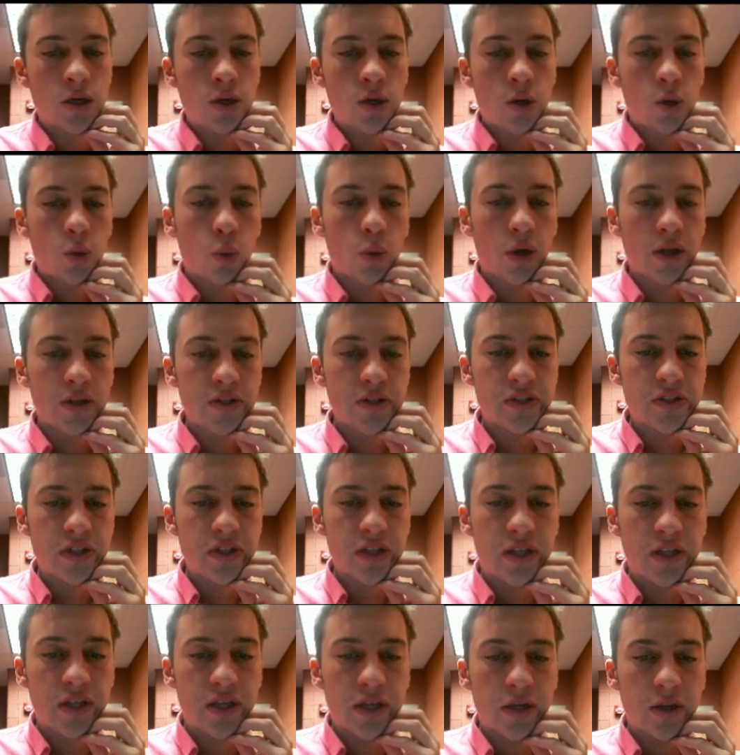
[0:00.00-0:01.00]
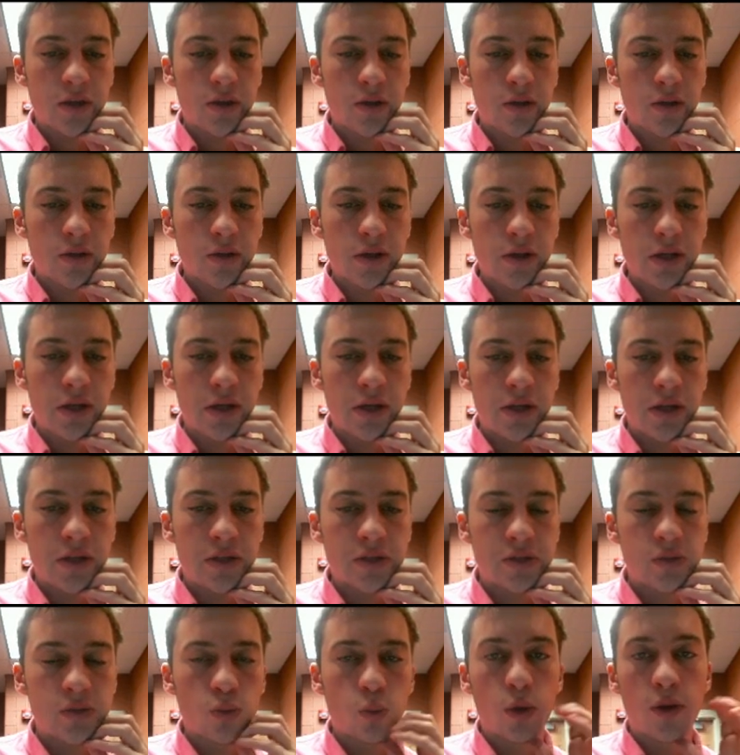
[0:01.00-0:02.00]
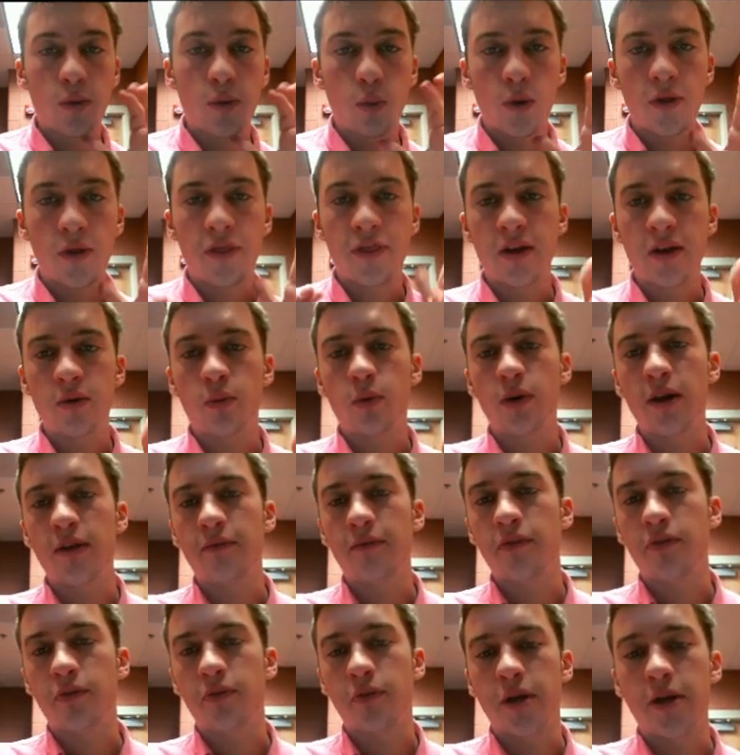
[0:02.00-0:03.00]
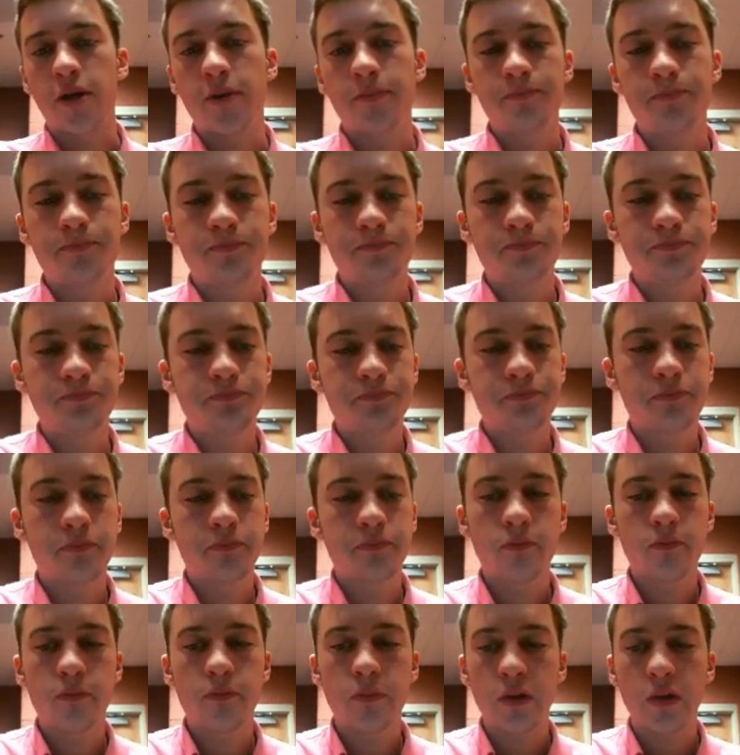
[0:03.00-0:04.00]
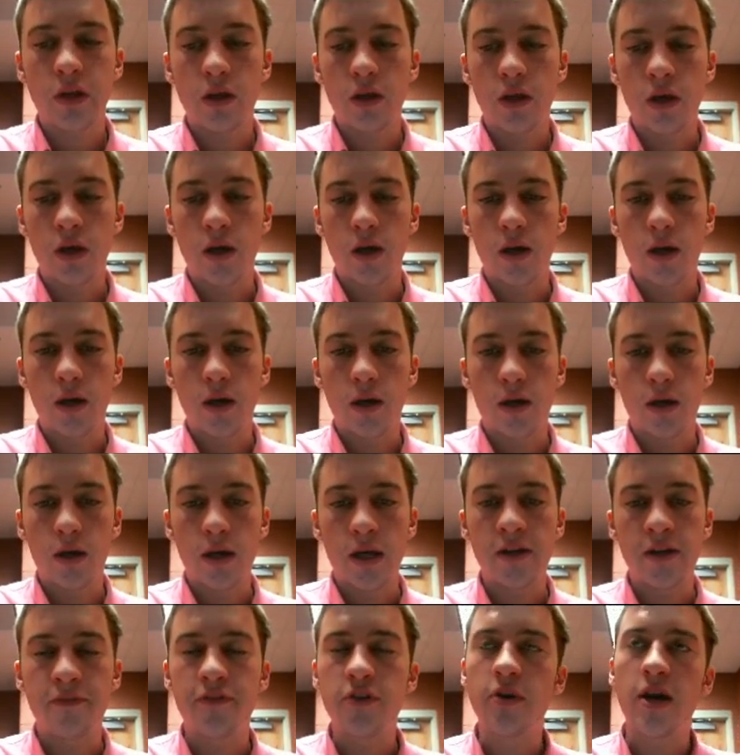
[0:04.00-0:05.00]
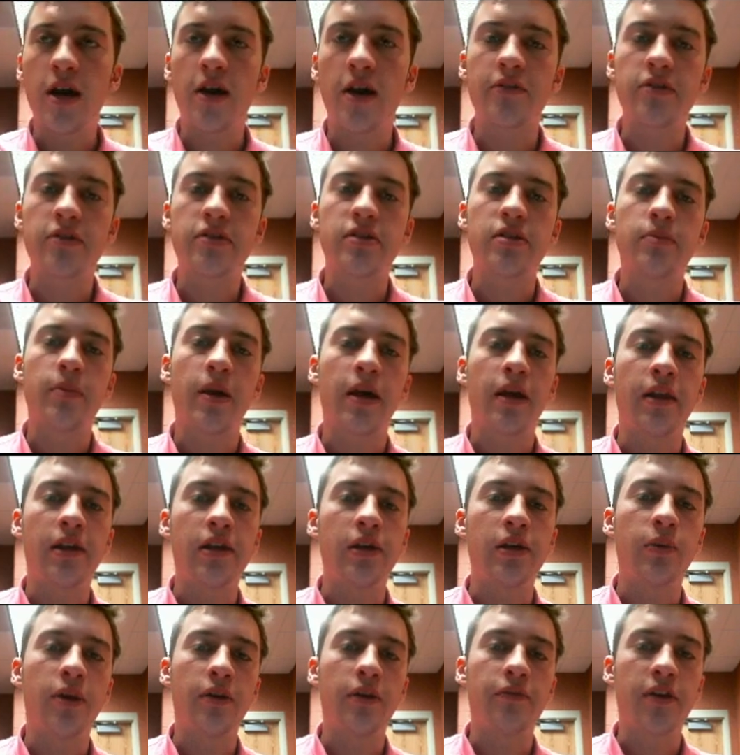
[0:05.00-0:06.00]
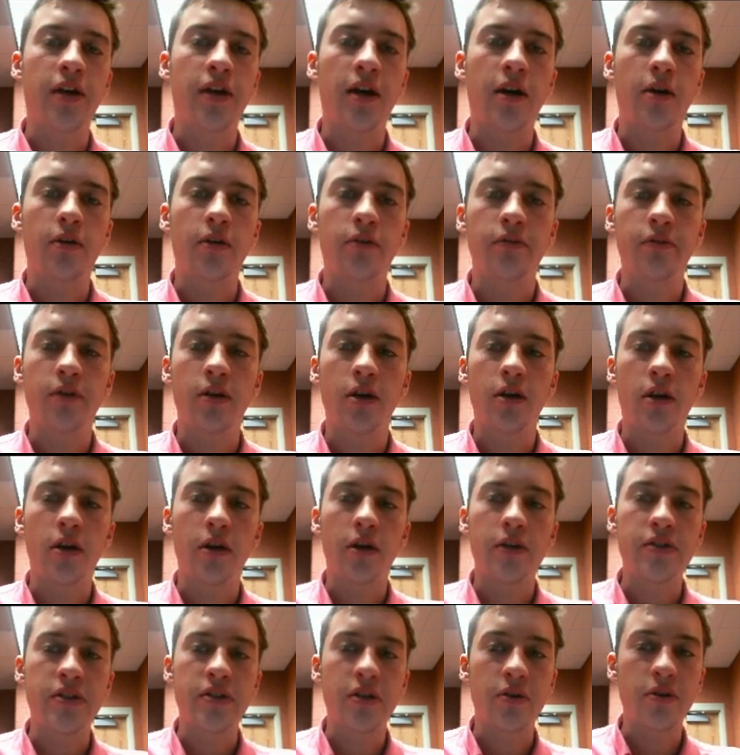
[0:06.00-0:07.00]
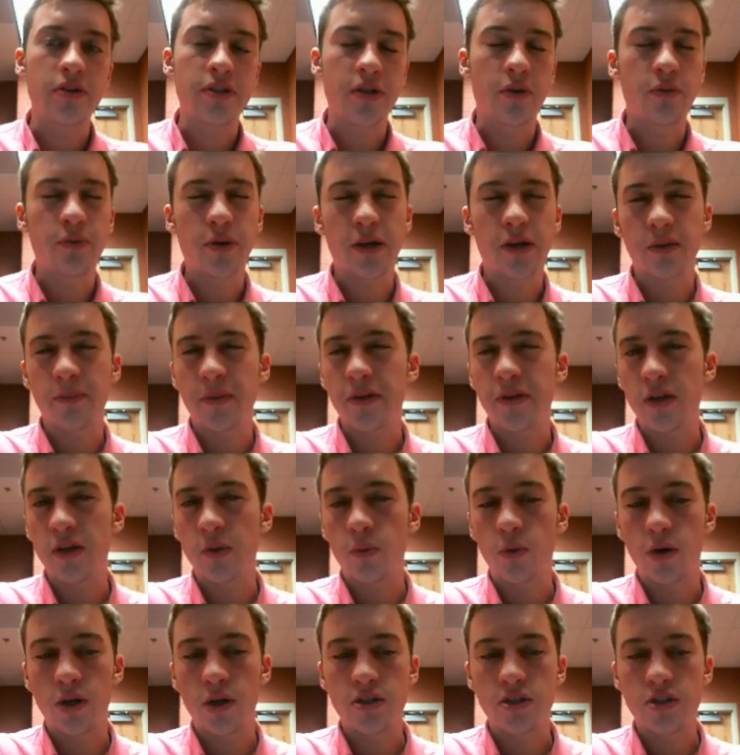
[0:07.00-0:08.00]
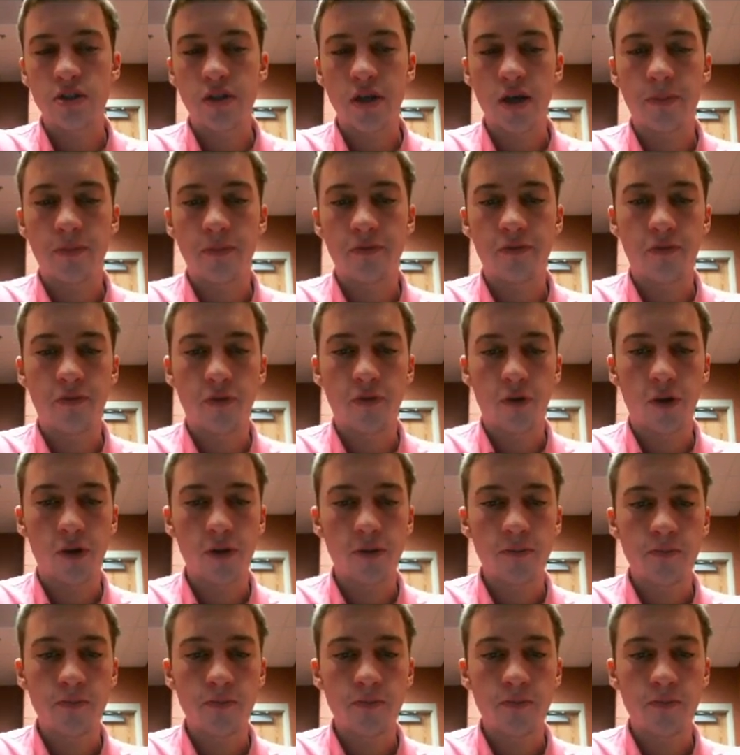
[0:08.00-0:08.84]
What I see here is w within wave three, uh, and if you haven't seen my Elliott wave count uh, series, I would recommend that you watch that before